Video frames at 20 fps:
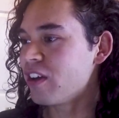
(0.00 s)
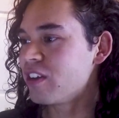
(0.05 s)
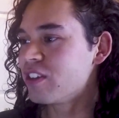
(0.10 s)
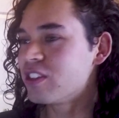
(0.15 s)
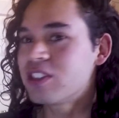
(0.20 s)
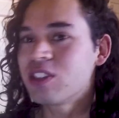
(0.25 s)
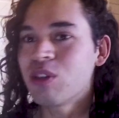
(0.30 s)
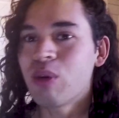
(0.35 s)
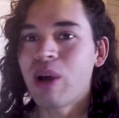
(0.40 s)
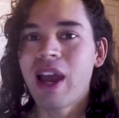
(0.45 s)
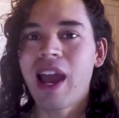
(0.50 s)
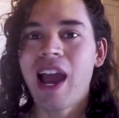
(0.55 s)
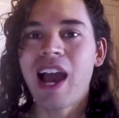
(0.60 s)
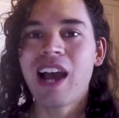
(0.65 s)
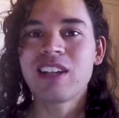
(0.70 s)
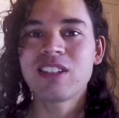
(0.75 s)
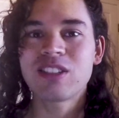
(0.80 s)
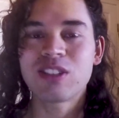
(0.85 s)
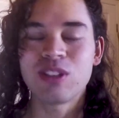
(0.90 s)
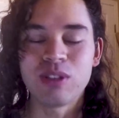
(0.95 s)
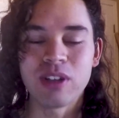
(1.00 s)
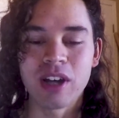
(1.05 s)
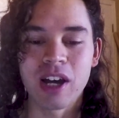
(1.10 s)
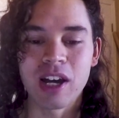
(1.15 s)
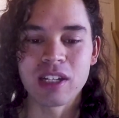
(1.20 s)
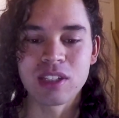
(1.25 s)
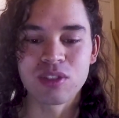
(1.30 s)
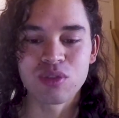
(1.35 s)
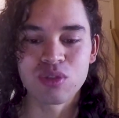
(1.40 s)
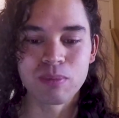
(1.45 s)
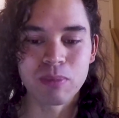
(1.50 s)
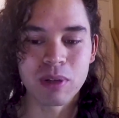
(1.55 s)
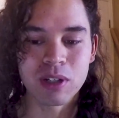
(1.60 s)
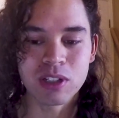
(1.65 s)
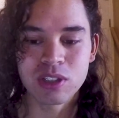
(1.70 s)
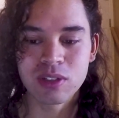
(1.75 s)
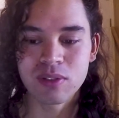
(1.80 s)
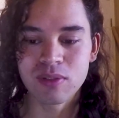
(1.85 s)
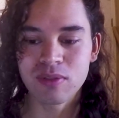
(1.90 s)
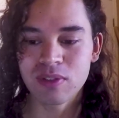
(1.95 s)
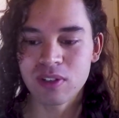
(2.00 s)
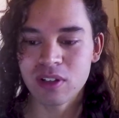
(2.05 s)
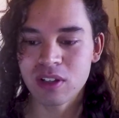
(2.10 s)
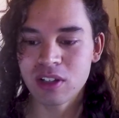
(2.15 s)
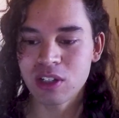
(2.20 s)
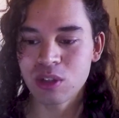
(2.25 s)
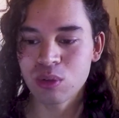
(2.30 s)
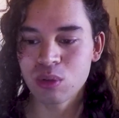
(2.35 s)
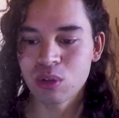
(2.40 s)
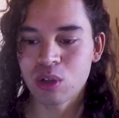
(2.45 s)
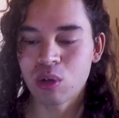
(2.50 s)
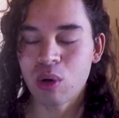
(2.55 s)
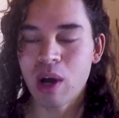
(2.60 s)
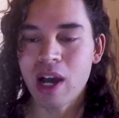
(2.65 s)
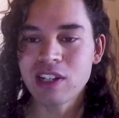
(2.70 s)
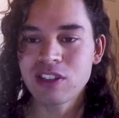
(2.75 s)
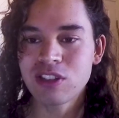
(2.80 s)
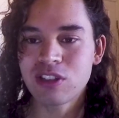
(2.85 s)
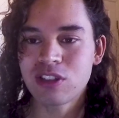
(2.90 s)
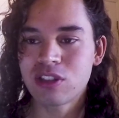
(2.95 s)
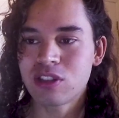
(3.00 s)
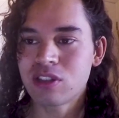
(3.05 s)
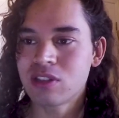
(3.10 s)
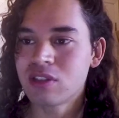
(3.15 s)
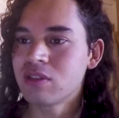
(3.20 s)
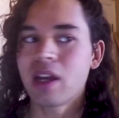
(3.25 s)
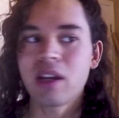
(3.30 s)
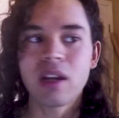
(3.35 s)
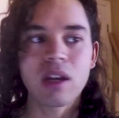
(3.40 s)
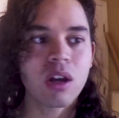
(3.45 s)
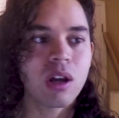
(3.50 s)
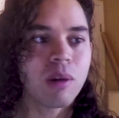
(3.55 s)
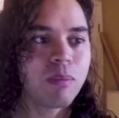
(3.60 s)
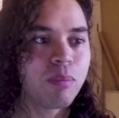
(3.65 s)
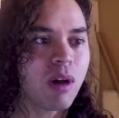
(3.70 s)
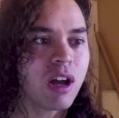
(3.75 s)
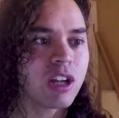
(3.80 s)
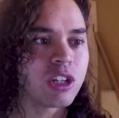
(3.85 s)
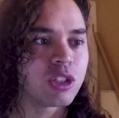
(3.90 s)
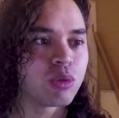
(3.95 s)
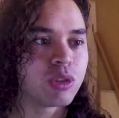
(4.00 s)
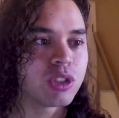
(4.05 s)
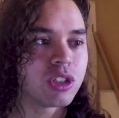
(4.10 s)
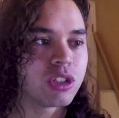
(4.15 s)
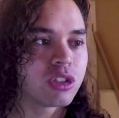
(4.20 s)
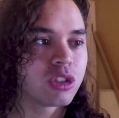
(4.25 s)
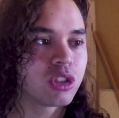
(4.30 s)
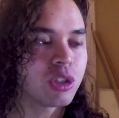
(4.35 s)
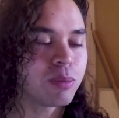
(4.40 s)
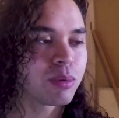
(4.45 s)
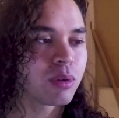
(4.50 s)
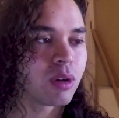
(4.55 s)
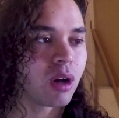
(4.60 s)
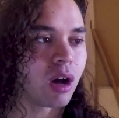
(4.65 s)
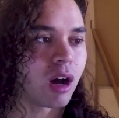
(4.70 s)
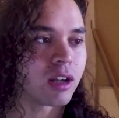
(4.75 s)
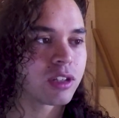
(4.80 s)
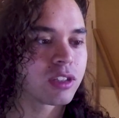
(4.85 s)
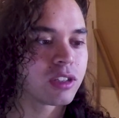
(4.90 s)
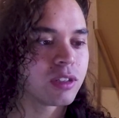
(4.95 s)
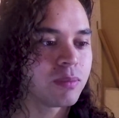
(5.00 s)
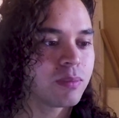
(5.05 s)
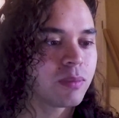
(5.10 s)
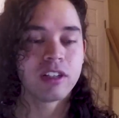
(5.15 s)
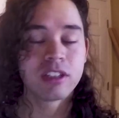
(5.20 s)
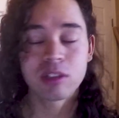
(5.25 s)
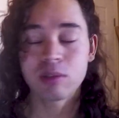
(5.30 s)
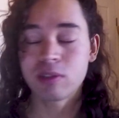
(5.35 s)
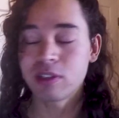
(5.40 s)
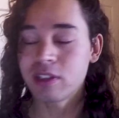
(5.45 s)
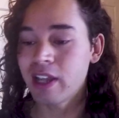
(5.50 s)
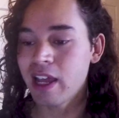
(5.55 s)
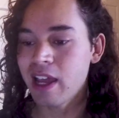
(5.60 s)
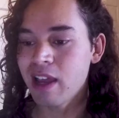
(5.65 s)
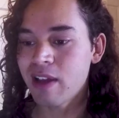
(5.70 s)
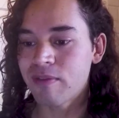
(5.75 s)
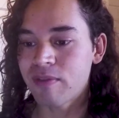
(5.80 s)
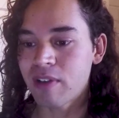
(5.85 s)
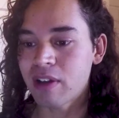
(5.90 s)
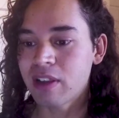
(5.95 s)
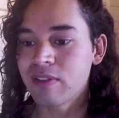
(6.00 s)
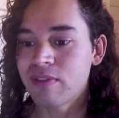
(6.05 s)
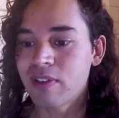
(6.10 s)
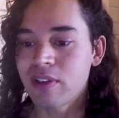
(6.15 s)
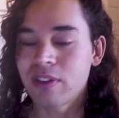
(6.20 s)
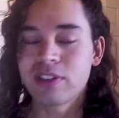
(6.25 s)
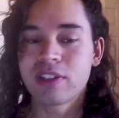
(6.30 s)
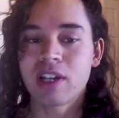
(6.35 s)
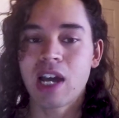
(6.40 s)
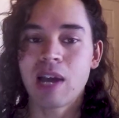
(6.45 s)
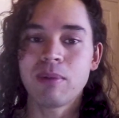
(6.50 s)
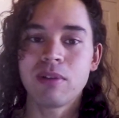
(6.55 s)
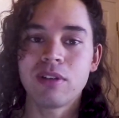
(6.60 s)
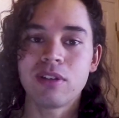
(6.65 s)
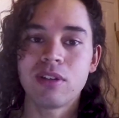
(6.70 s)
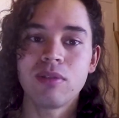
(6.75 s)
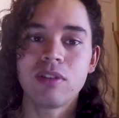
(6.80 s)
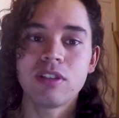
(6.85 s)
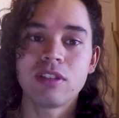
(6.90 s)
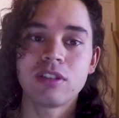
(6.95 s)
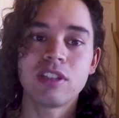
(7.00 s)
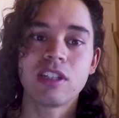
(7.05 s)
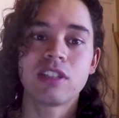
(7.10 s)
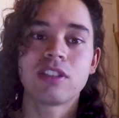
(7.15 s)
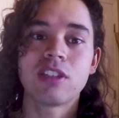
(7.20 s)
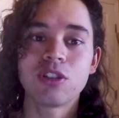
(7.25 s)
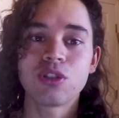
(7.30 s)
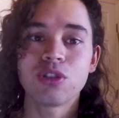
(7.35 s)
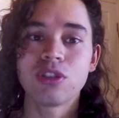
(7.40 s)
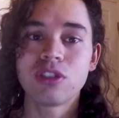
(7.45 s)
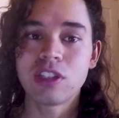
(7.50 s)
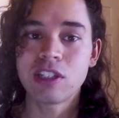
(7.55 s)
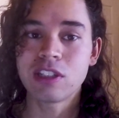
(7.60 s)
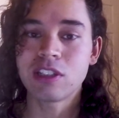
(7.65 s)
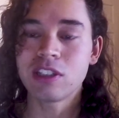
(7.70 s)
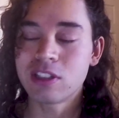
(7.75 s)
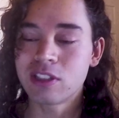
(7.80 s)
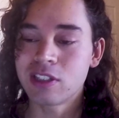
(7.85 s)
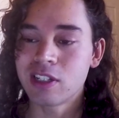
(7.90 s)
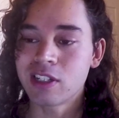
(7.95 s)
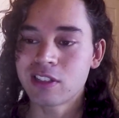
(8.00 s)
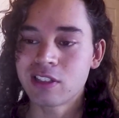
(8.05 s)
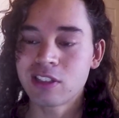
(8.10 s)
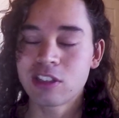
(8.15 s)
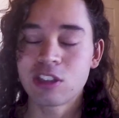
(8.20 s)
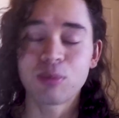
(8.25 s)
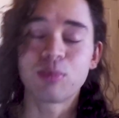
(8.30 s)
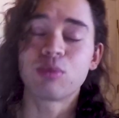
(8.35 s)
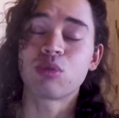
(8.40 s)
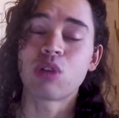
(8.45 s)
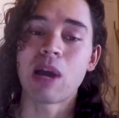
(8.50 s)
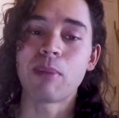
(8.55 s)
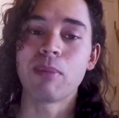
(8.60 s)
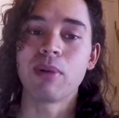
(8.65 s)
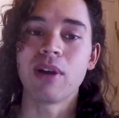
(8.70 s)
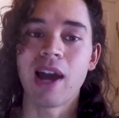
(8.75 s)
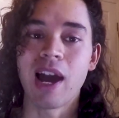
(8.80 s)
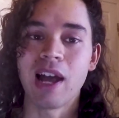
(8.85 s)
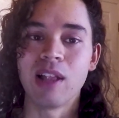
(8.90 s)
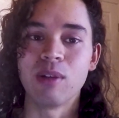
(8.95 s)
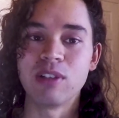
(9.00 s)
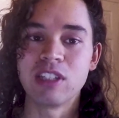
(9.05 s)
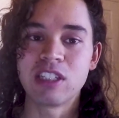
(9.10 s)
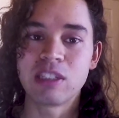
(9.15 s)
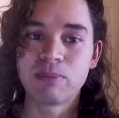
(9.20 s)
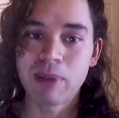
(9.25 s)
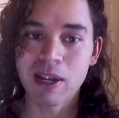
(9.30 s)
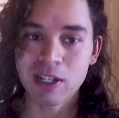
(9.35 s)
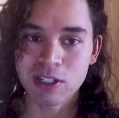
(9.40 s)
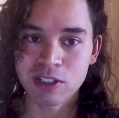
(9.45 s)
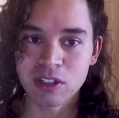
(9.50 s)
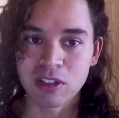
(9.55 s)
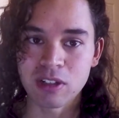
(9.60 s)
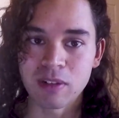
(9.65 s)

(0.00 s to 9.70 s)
So I asked you guys for a bunch of your requests, and I got a bunch, which is super awesome. So today I finally found the time to do the 666 subscriber Halloween special.